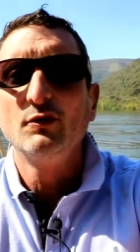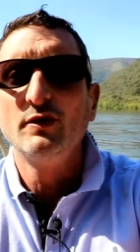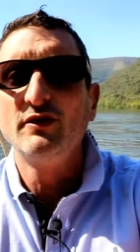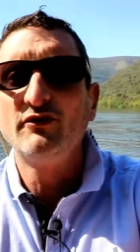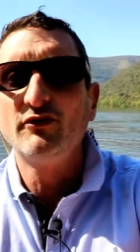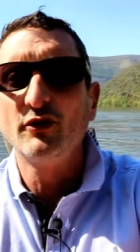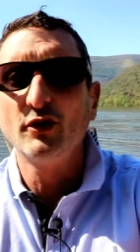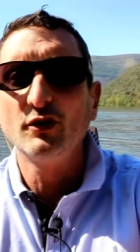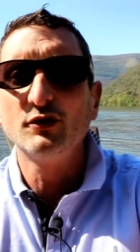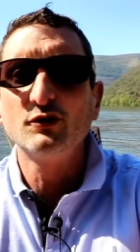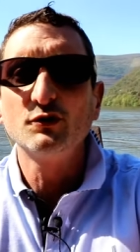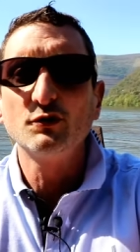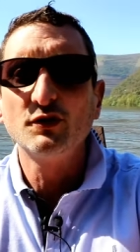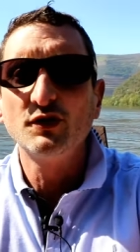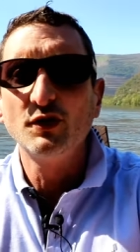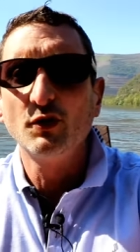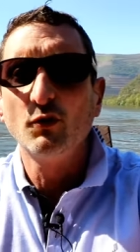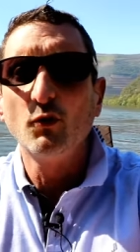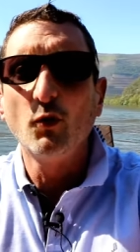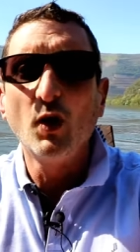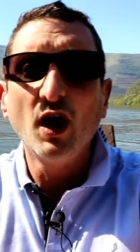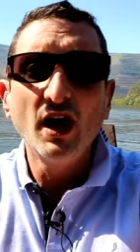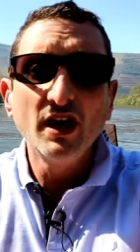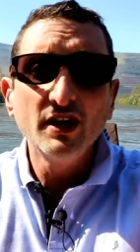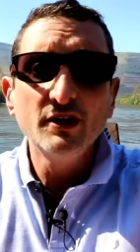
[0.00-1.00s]
refer to
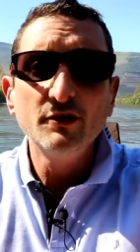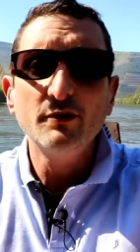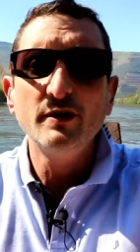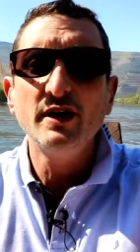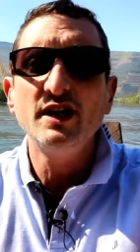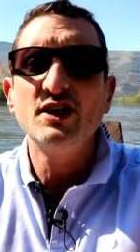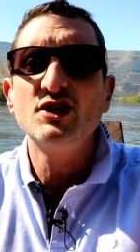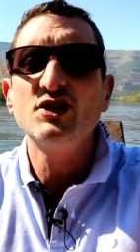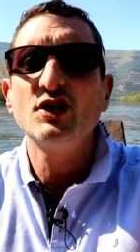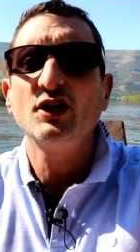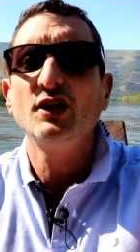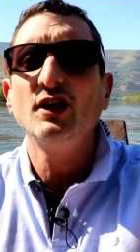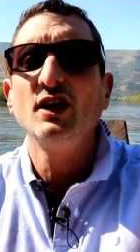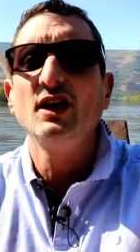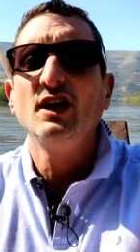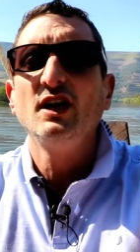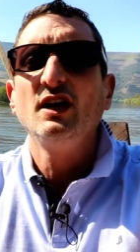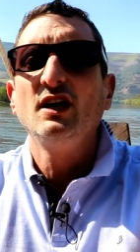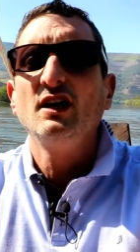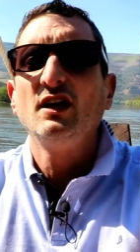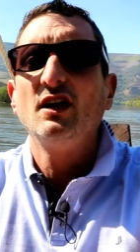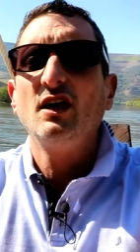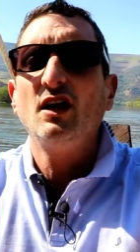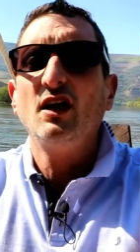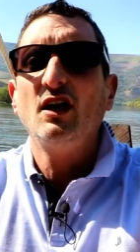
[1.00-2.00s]
the wine region
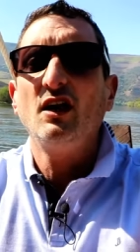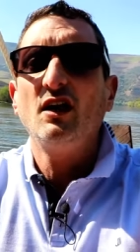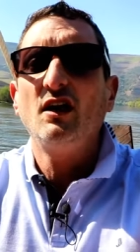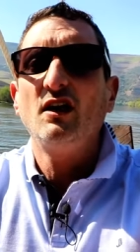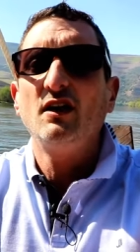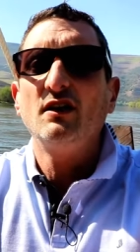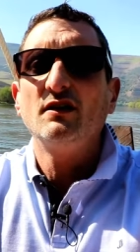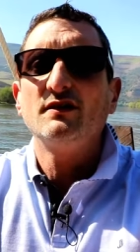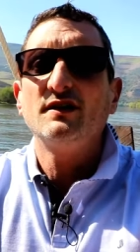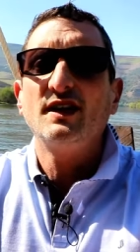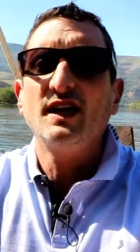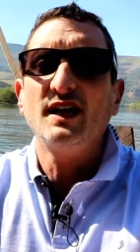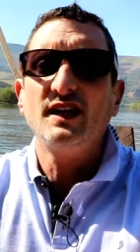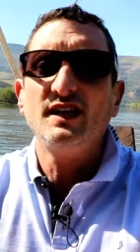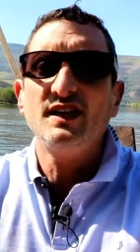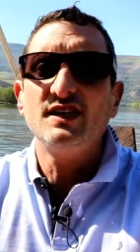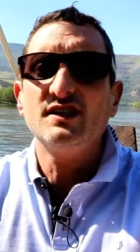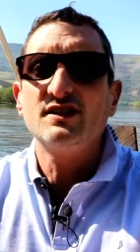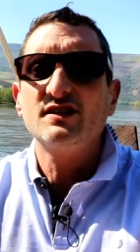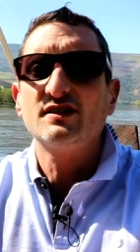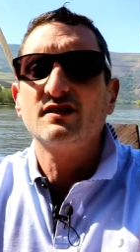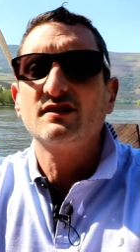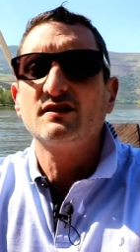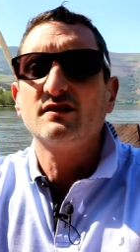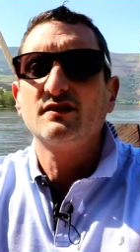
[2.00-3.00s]
uh, that
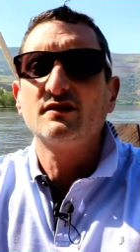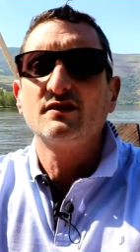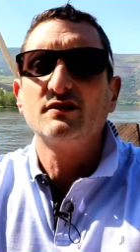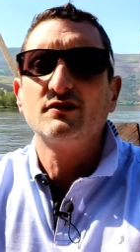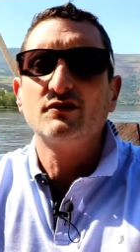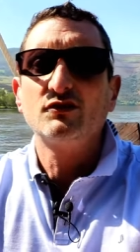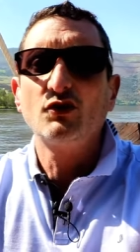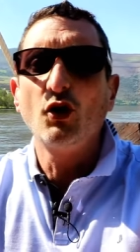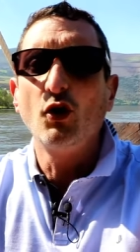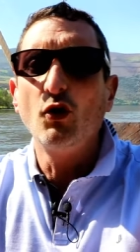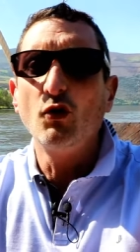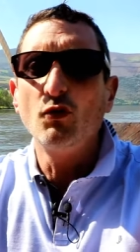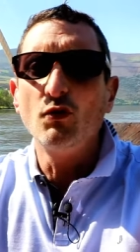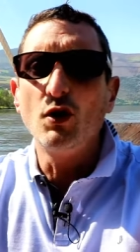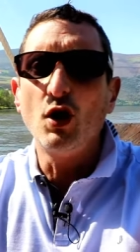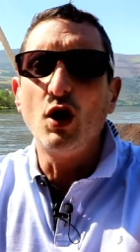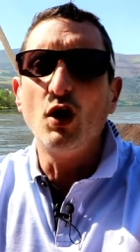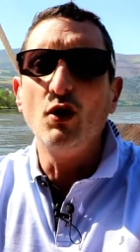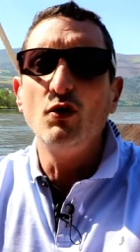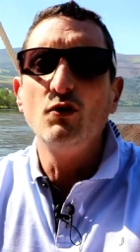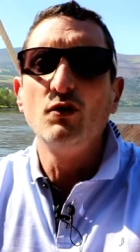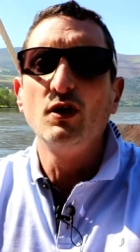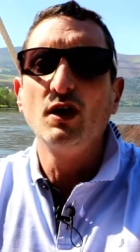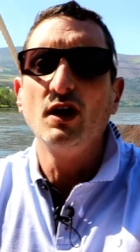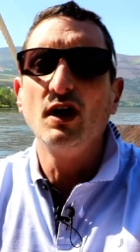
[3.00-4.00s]
is
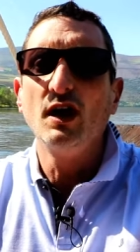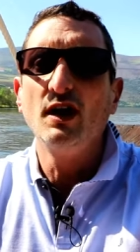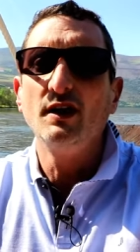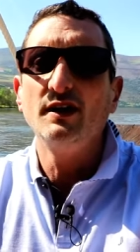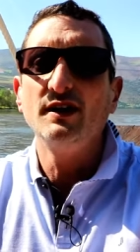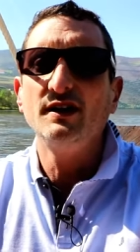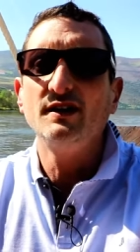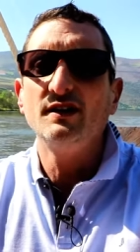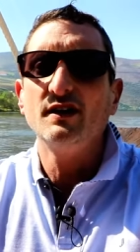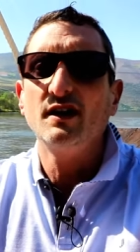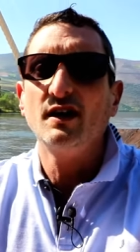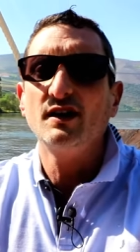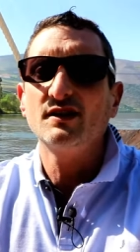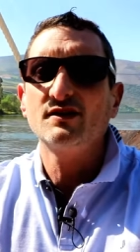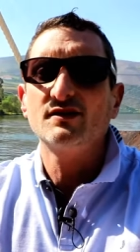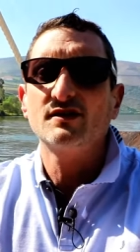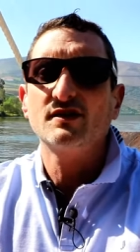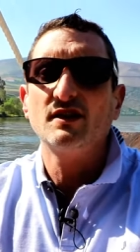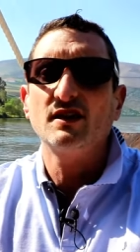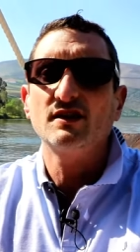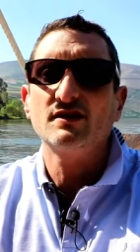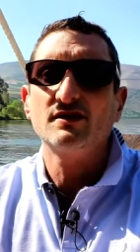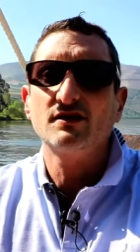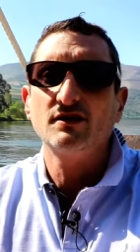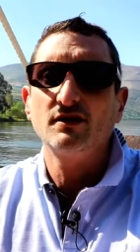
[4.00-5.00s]
Douro uh, it,
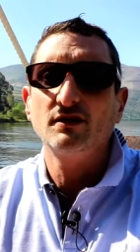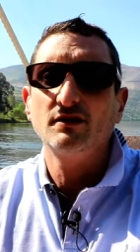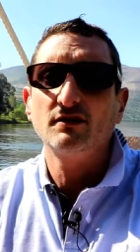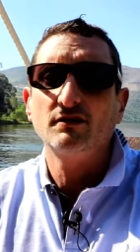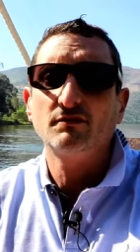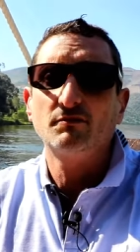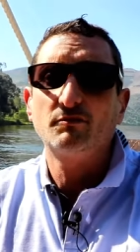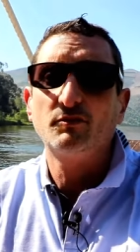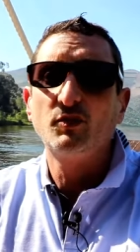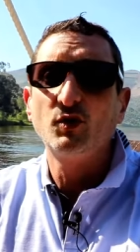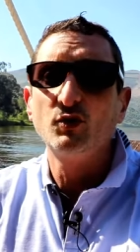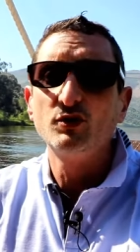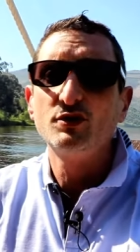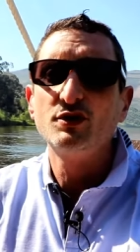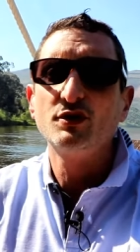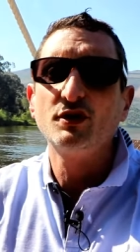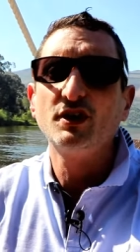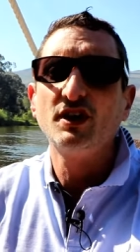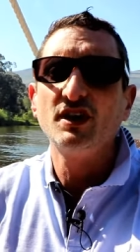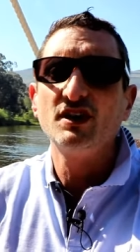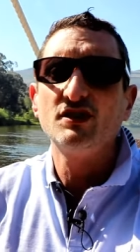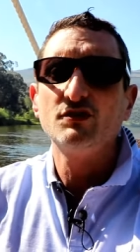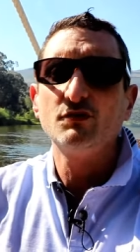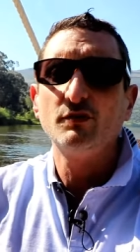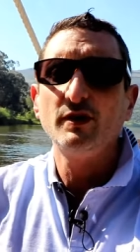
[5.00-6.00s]
as, as a
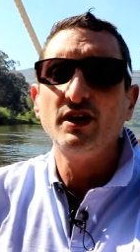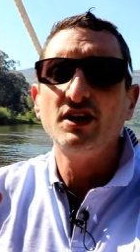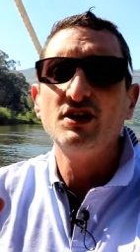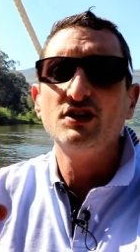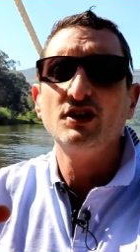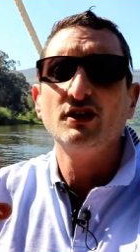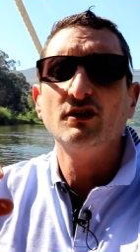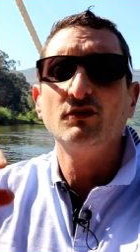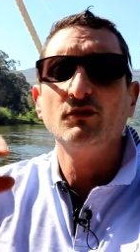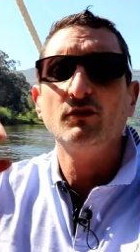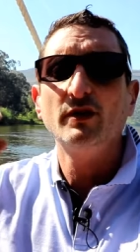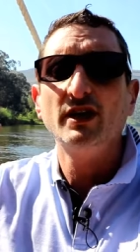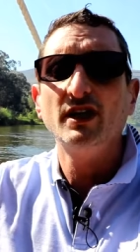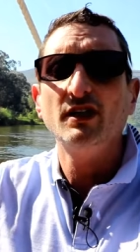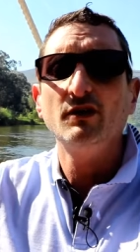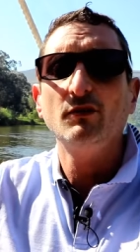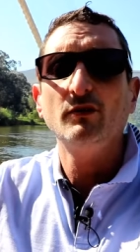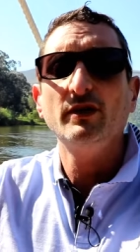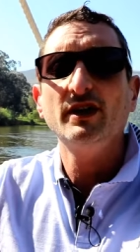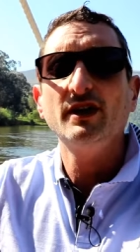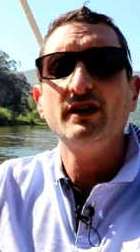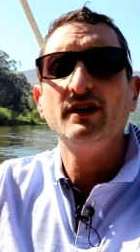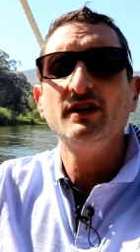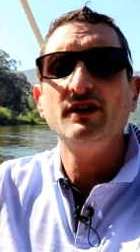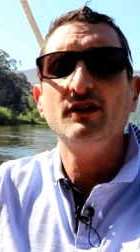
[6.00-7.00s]
Portuguese region
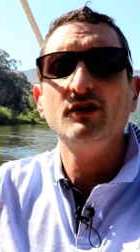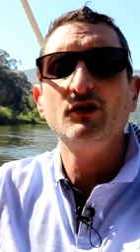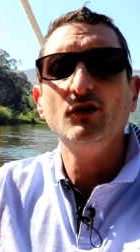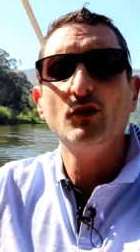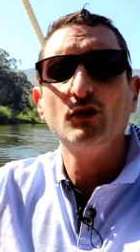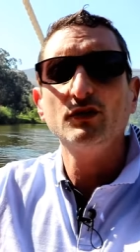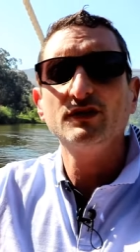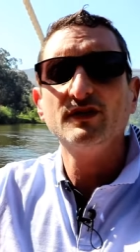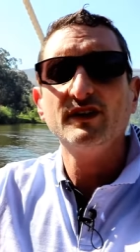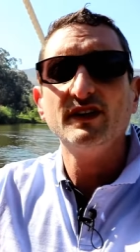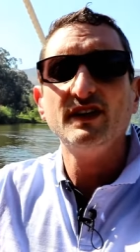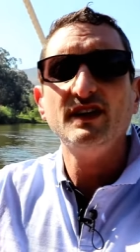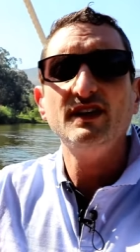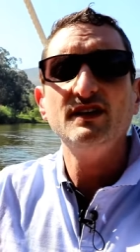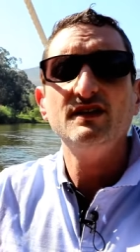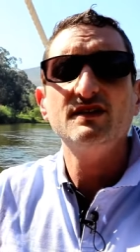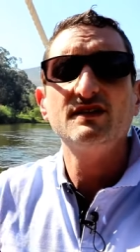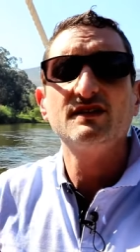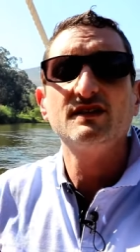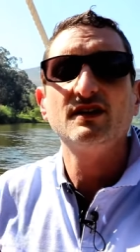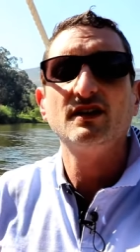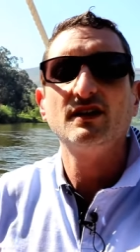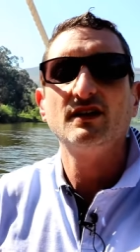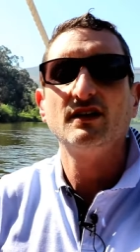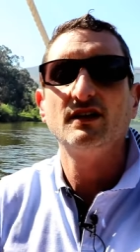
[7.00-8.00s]
we're, we're in the
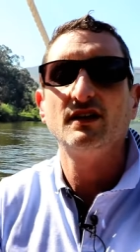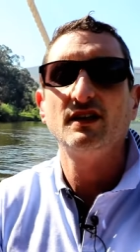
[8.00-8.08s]
northeast